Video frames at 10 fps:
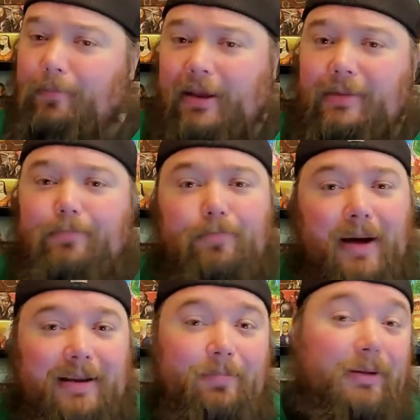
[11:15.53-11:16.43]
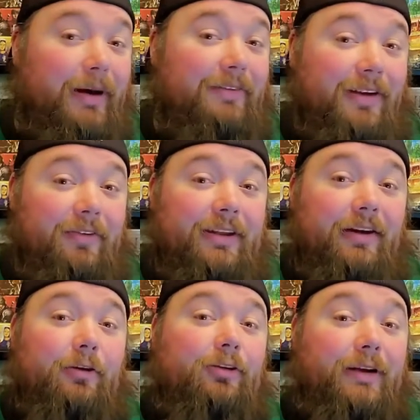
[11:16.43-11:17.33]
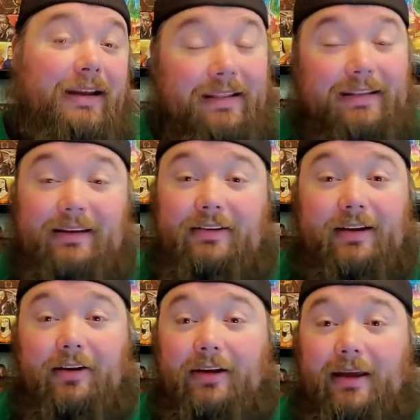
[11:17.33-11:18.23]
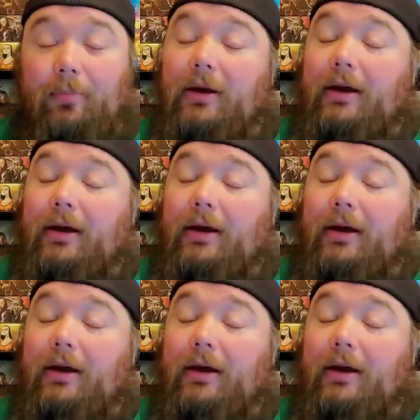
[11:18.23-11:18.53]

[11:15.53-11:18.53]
He might be my favorite character in the entire game.